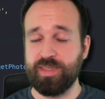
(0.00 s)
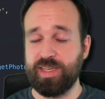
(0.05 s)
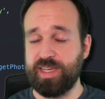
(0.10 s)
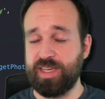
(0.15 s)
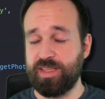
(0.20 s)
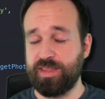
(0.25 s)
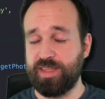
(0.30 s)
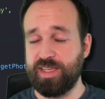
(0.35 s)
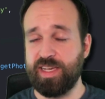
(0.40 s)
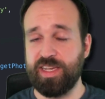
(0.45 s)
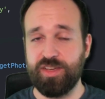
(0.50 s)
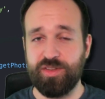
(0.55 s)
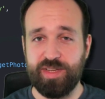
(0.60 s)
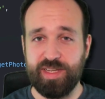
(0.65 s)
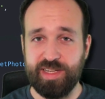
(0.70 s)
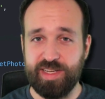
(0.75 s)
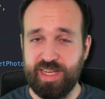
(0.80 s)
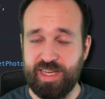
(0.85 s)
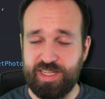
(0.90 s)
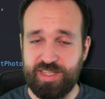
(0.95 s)
and the
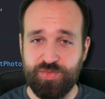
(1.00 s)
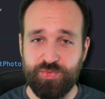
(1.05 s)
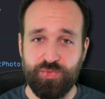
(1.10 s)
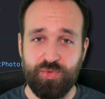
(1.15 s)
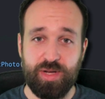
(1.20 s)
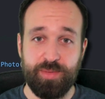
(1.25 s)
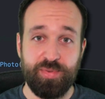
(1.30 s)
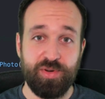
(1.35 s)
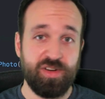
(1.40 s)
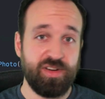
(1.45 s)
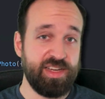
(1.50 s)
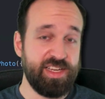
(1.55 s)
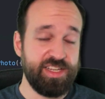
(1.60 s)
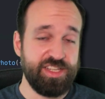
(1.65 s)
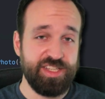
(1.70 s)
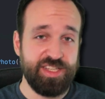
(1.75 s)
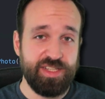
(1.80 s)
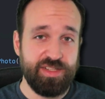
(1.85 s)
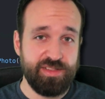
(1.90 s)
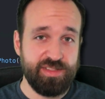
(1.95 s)
Ionic native wrapper
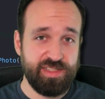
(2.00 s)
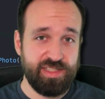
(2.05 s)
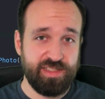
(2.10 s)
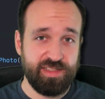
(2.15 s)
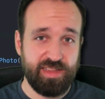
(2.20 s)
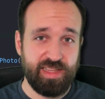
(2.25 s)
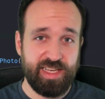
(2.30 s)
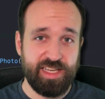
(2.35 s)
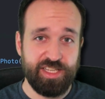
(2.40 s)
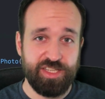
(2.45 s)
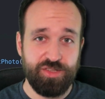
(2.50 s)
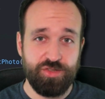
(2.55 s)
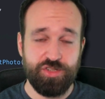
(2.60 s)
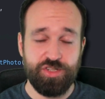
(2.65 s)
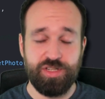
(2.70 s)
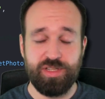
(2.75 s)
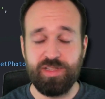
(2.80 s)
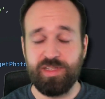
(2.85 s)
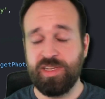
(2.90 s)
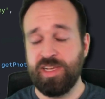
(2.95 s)
and use it like
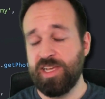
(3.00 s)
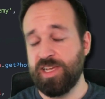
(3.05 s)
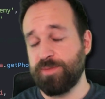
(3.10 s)
usual.